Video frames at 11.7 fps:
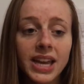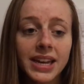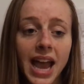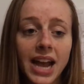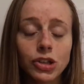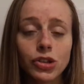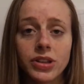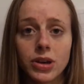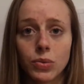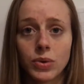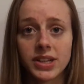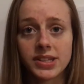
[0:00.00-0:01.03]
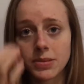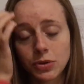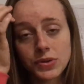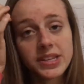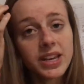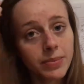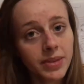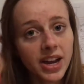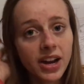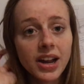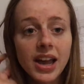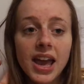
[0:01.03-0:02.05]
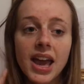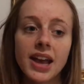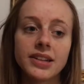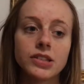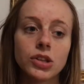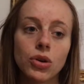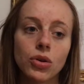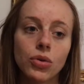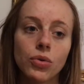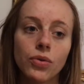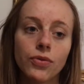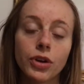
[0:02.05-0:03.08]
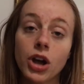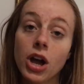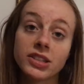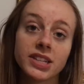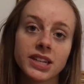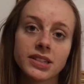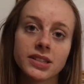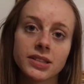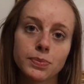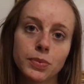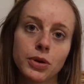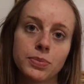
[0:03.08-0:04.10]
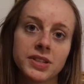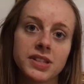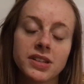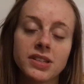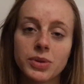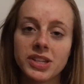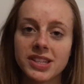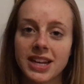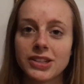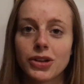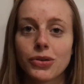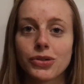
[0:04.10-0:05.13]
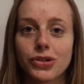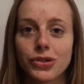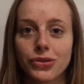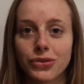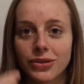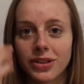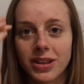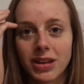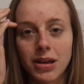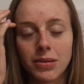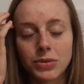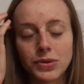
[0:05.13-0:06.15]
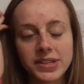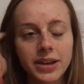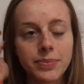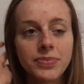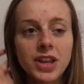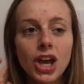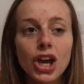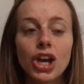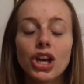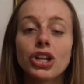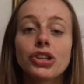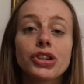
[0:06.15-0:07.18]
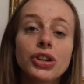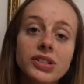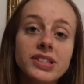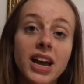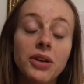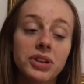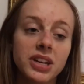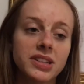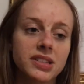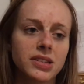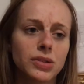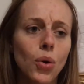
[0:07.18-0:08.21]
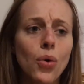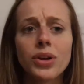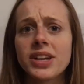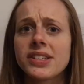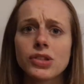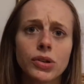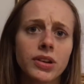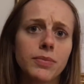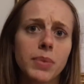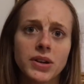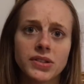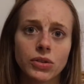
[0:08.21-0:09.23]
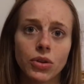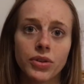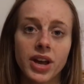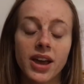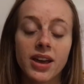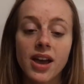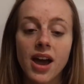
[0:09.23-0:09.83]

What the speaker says: and actually there was a museum there. And so for context purposes, we decided to go to the museum. Turns out it's this whole history of Barcelona